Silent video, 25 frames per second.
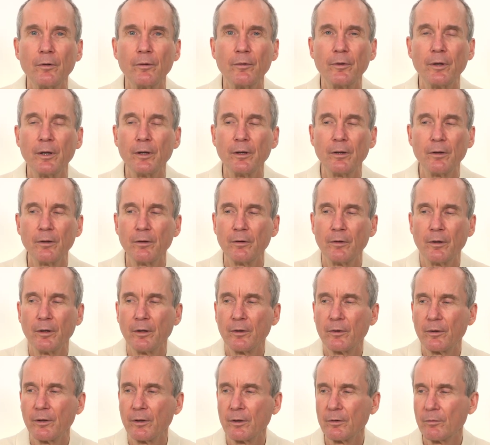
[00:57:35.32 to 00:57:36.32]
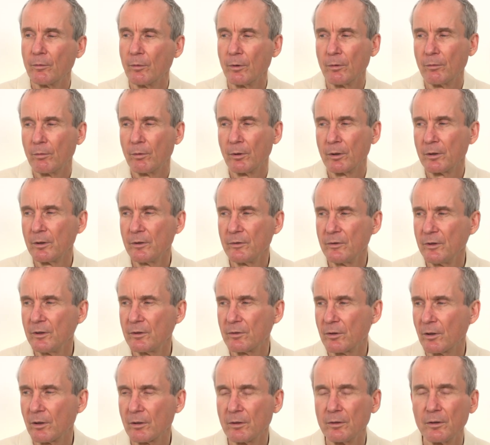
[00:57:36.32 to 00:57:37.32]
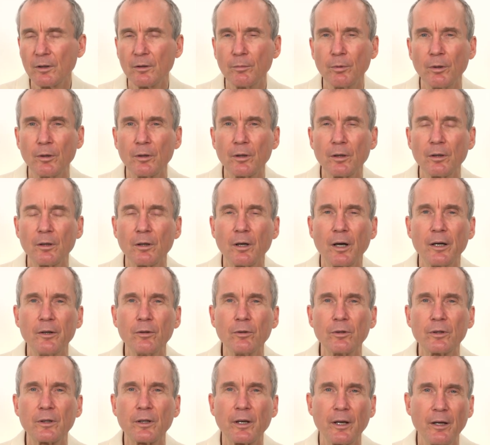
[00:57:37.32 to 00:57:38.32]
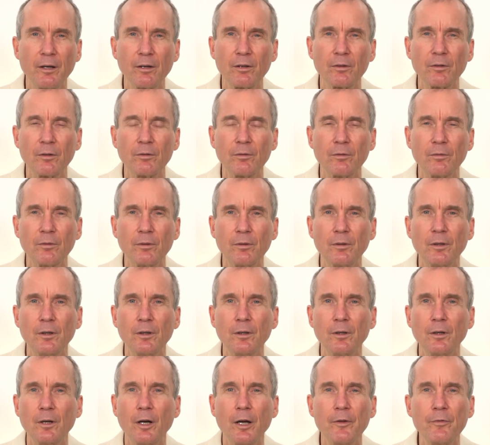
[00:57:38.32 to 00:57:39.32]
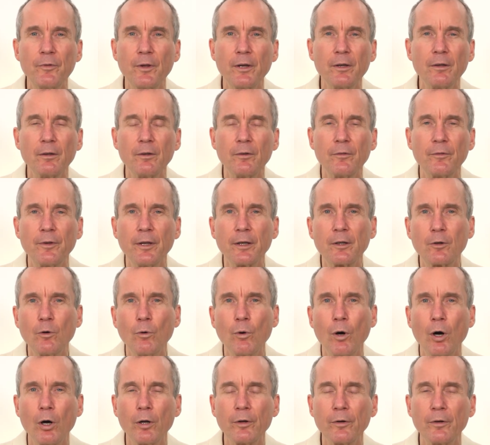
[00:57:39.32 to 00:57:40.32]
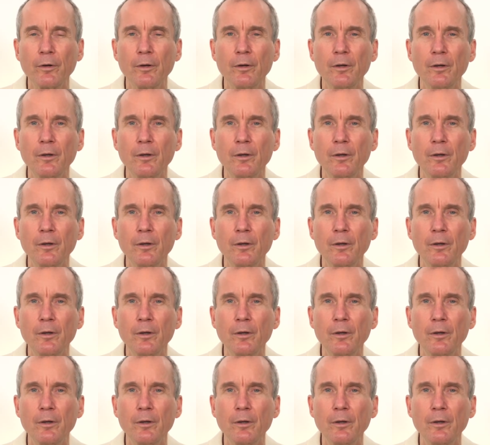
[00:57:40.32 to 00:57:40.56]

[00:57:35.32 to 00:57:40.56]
They think, what is he talking about? I don't care. And they go on.